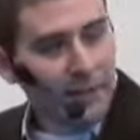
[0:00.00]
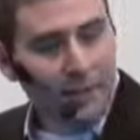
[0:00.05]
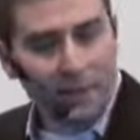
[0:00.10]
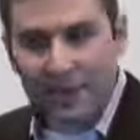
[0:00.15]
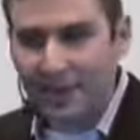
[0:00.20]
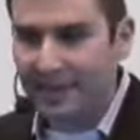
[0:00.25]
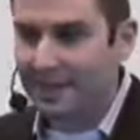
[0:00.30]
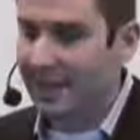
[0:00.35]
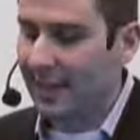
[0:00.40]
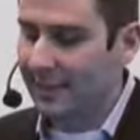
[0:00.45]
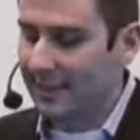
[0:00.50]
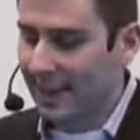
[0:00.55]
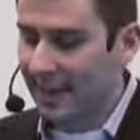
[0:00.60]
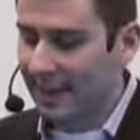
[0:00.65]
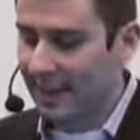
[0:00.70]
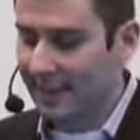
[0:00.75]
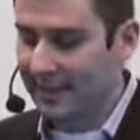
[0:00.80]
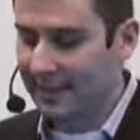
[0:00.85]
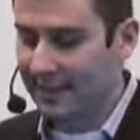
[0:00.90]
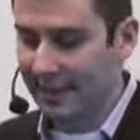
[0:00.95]
But it's not
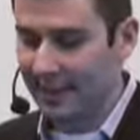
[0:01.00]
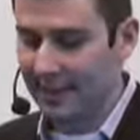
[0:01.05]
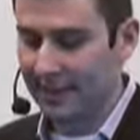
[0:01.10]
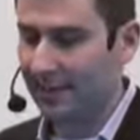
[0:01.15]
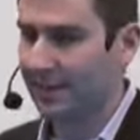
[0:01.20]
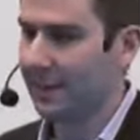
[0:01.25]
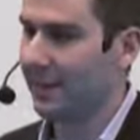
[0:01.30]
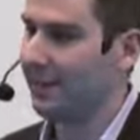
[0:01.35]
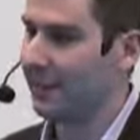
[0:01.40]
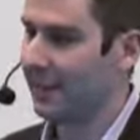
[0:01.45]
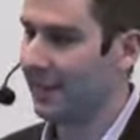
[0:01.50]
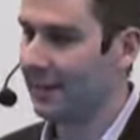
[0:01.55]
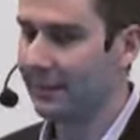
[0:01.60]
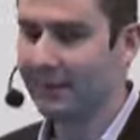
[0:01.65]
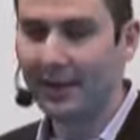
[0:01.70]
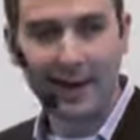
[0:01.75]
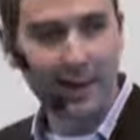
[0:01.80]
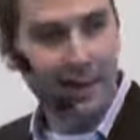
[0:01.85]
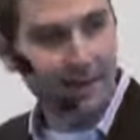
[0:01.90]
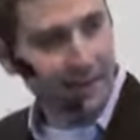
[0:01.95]
that easy. If you think
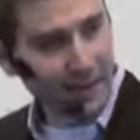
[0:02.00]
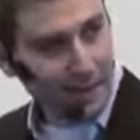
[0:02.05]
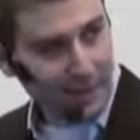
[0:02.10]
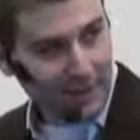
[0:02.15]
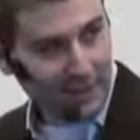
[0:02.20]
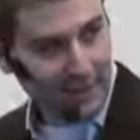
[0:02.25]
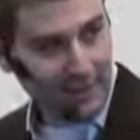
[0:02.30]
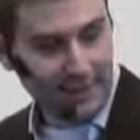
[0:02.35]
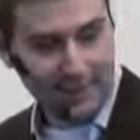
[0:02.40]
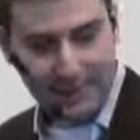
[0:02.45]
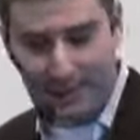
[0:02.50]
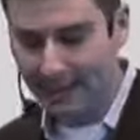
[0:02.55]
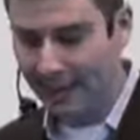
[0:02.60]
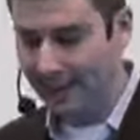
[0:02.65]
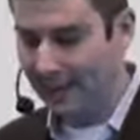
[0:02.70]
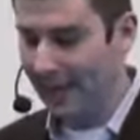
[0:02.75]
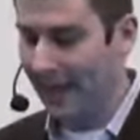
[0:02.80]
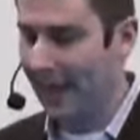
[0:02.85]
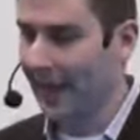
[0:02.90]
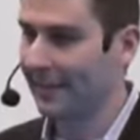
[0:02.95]
about it, nobody's going to click
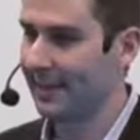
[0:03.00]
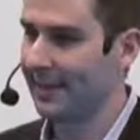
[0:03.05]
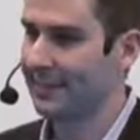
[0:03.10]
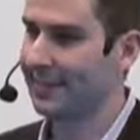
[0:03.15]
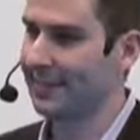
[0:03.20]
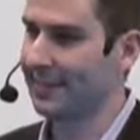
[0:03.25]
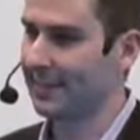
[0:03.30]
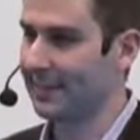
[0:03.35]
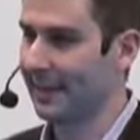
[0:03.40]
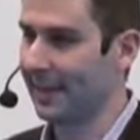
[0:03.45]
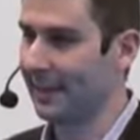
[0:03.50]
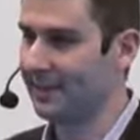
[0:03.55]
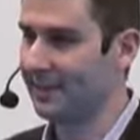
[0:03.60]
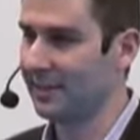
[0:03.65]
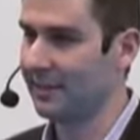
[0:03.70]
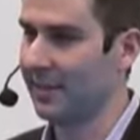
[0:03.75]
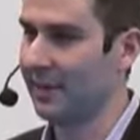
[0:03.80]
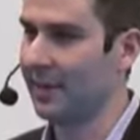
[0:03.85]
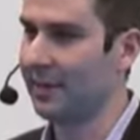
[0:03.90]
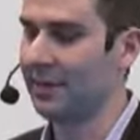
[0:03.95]
on an ad that says sell
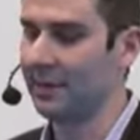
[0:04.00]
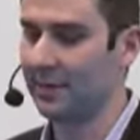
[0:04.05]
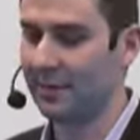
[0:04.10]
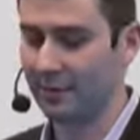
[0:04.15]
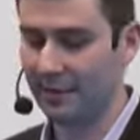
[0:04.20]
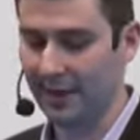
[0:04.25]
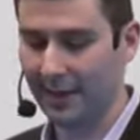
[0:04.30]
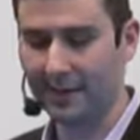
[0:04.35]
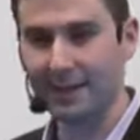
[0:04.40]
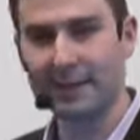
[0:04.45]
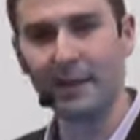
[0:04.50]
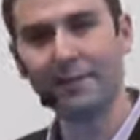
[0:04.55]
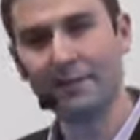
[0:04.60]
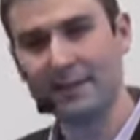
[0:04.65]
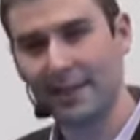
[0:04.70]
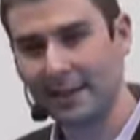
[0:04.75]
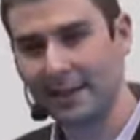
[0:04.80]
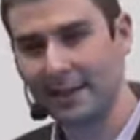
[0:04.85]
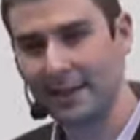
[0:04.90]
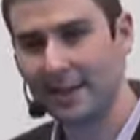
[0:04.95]
to me, right? If
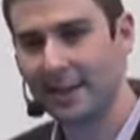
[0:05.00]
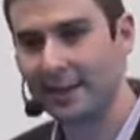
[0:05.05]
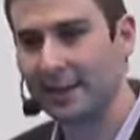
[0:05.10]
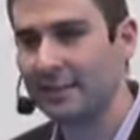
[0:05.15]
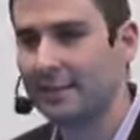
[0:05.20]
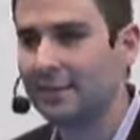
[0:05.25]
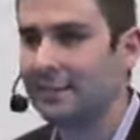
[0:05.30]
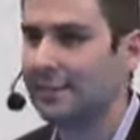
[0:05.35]
they did,